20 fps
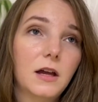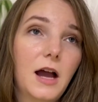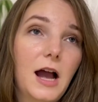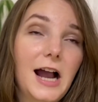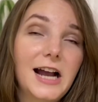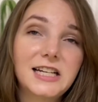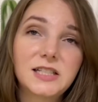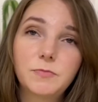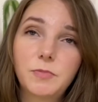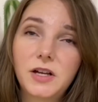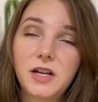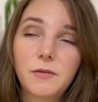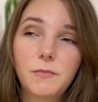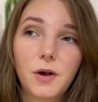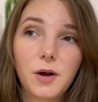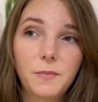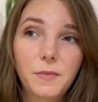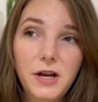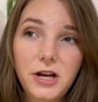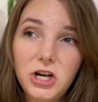Ice Planet
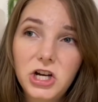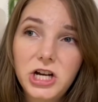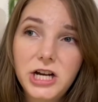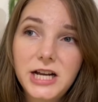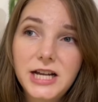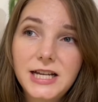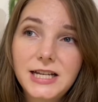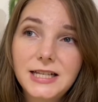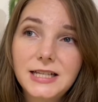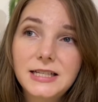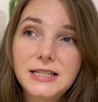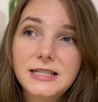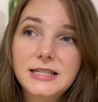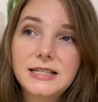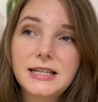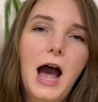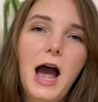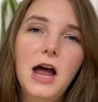Barbarians.